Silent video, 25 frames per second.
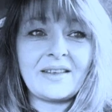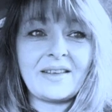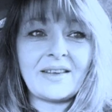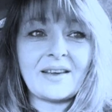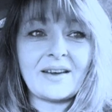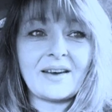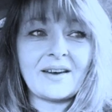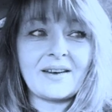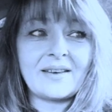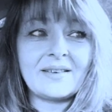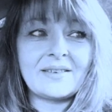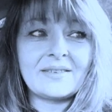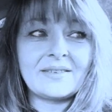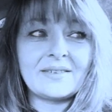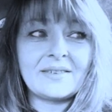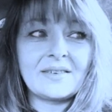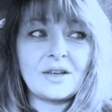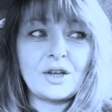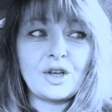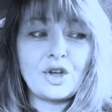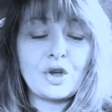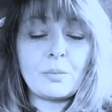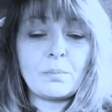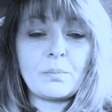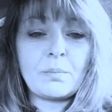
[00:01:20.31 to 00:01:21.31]
Yeah,
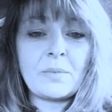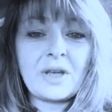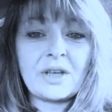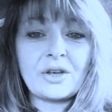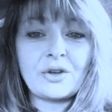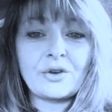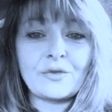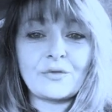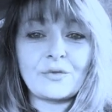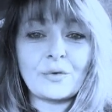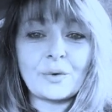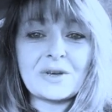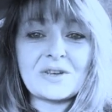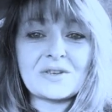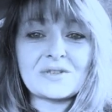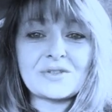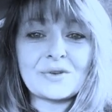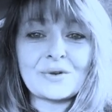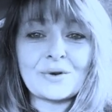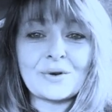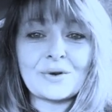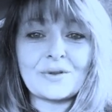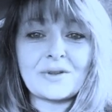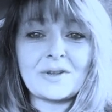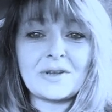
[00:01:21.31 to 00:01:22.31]
make your
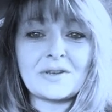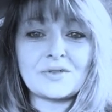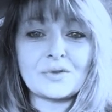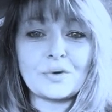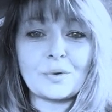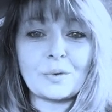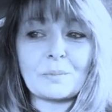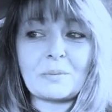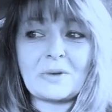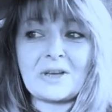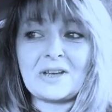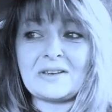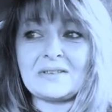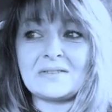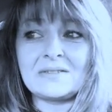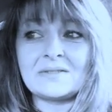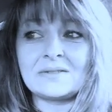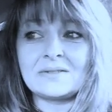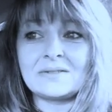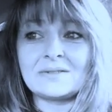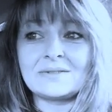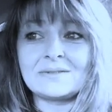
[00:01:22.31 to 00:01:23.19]
voice heard, they told me.